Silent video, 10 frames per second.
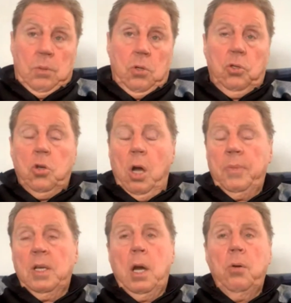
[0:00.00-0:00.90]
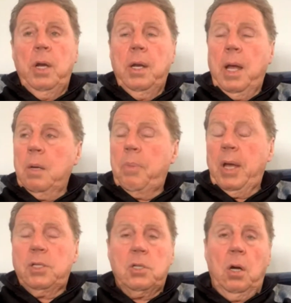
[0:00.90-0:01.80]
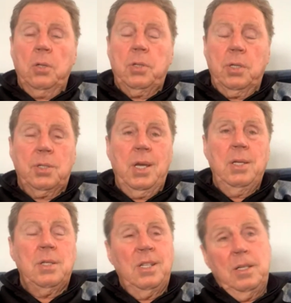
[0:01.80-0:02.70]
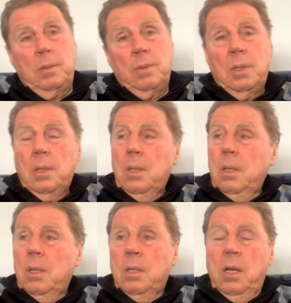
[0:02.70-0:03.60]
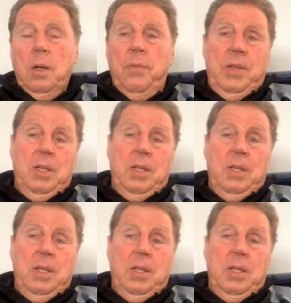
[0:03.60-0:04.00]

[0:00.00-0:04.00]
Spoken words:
Good time to go there. They had a bad start to the season. They'd